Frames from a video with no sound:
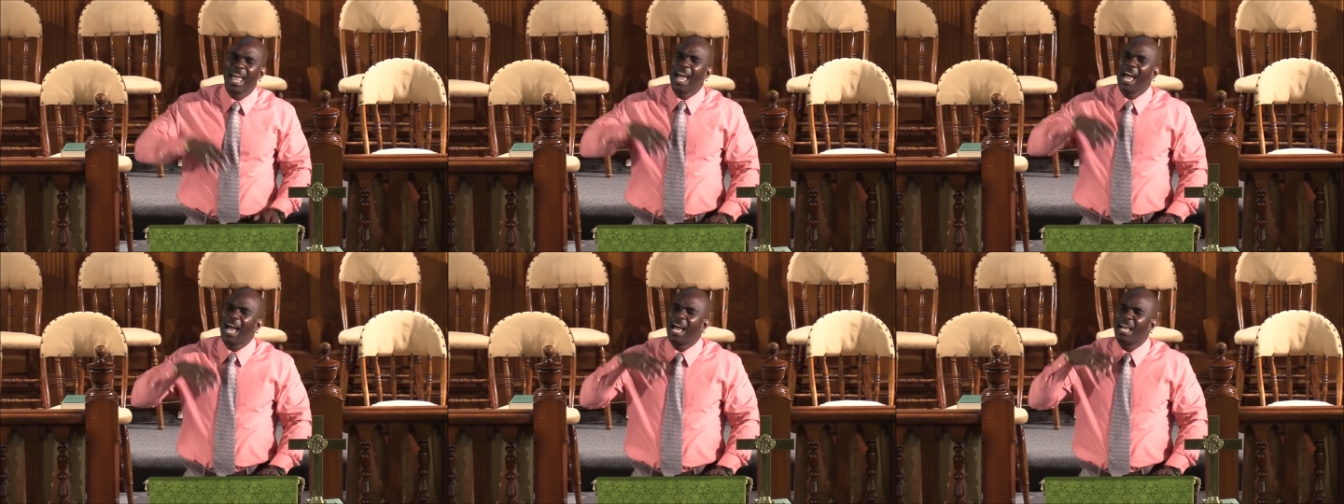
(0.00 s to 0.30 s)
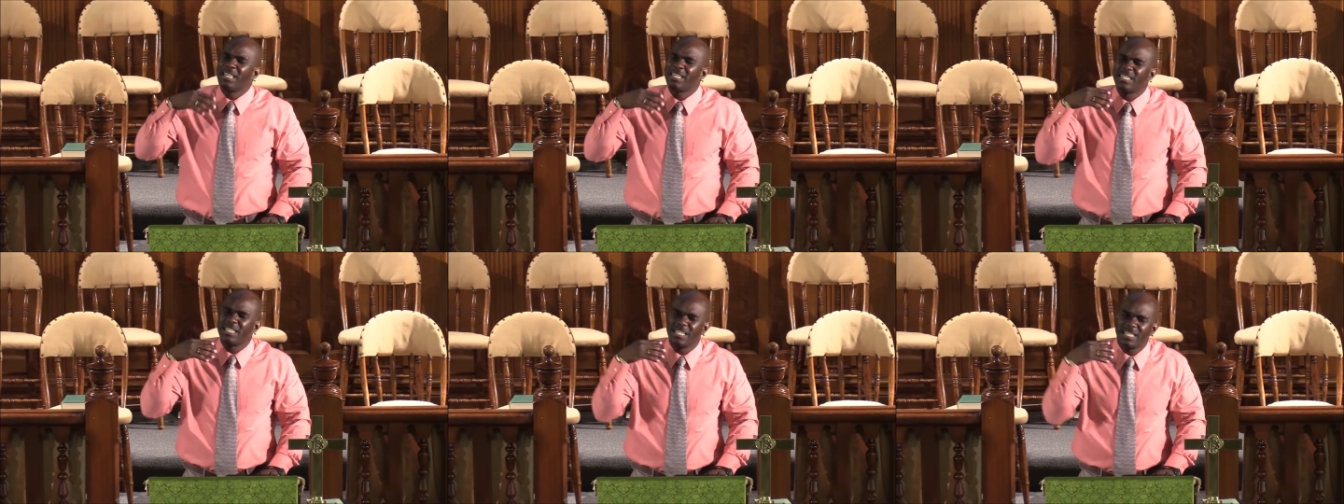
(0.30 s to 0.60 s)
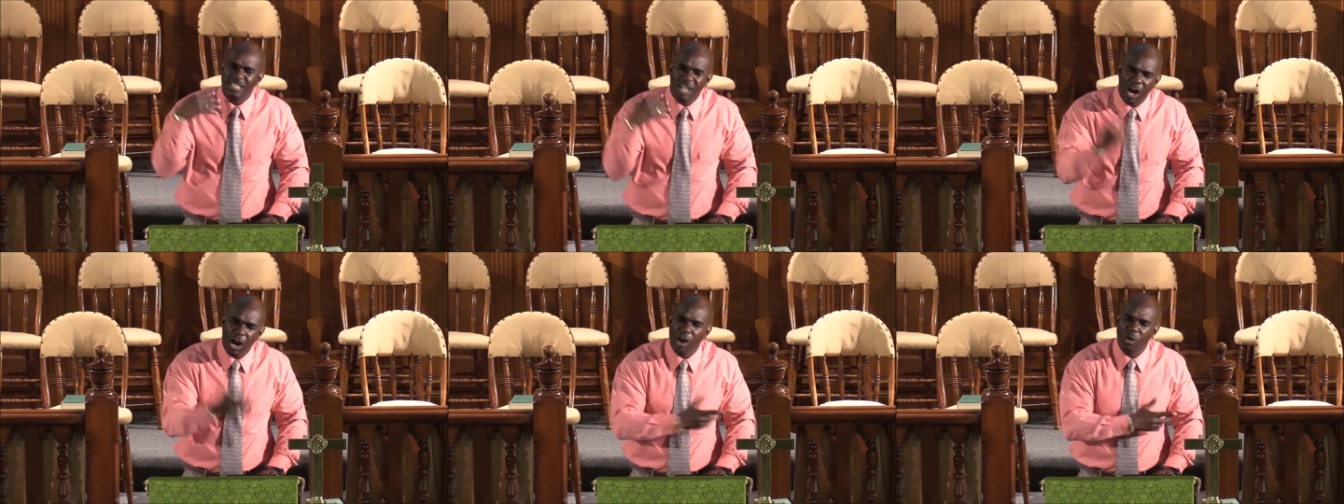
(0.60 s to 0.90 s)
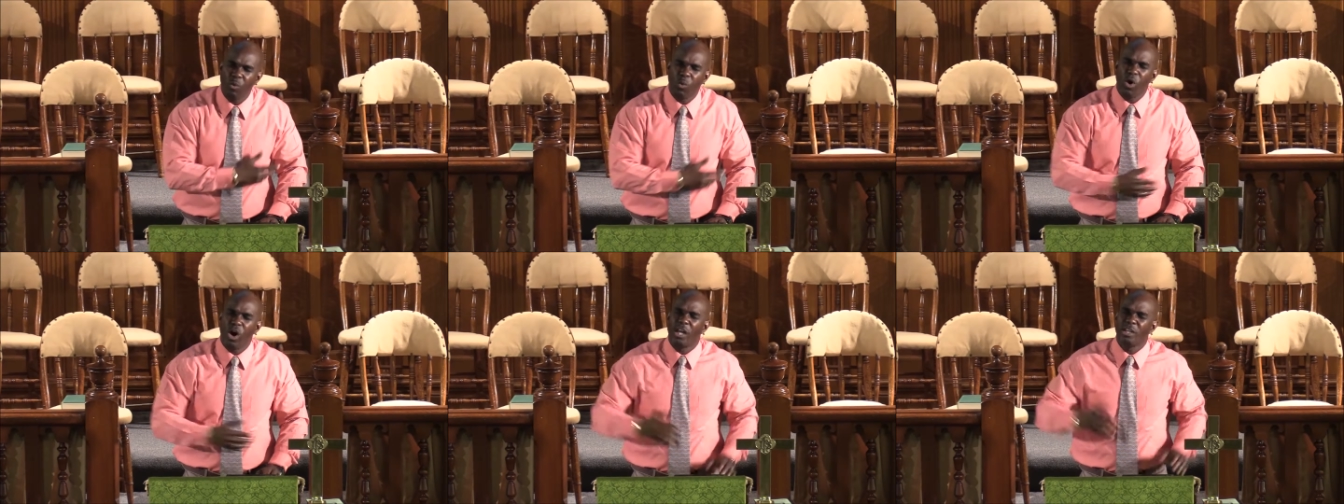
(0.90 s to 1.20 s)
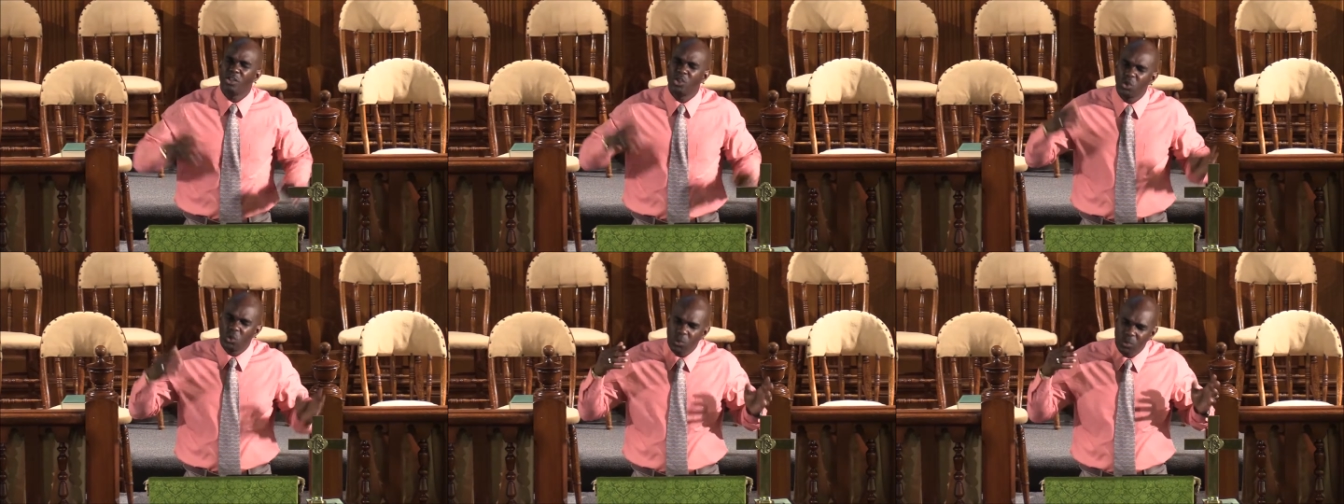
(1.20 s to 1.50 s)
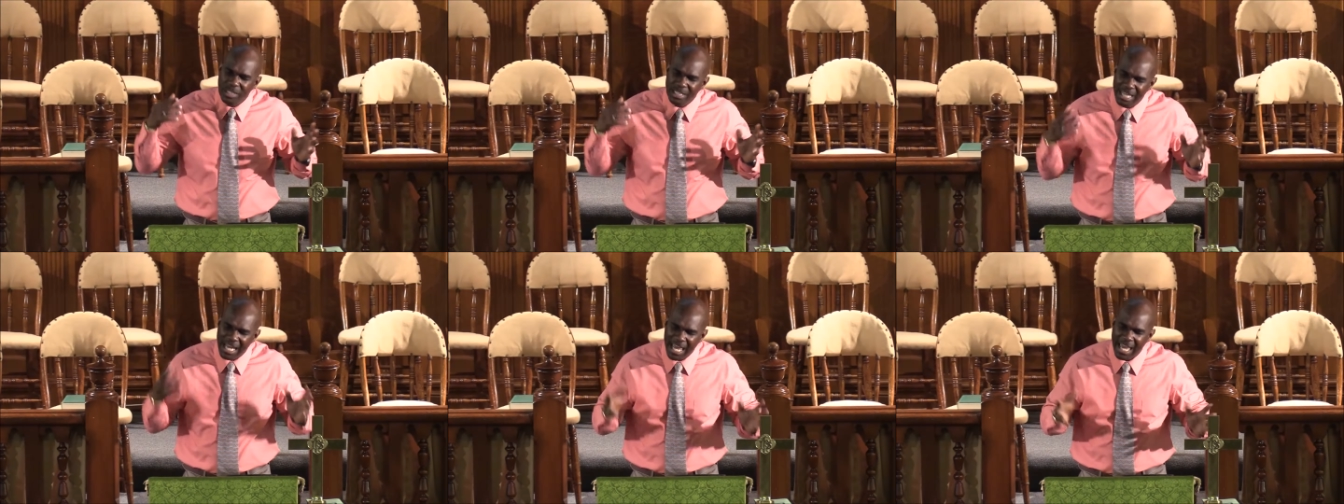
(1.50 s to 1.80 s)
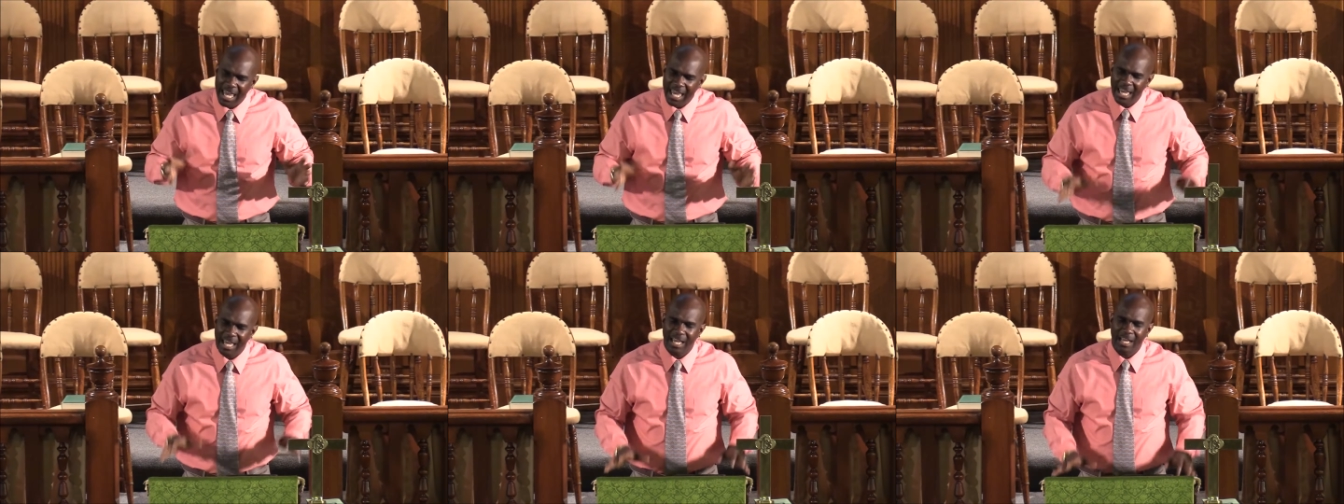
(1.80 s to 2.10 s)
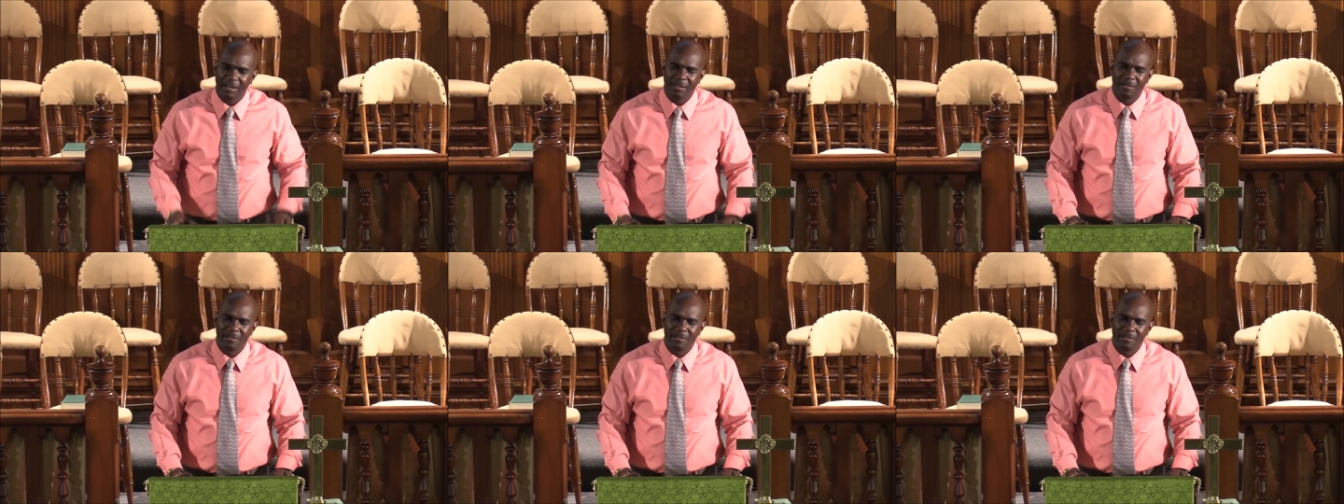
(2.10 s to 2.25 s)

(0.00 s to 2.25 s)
and start one today.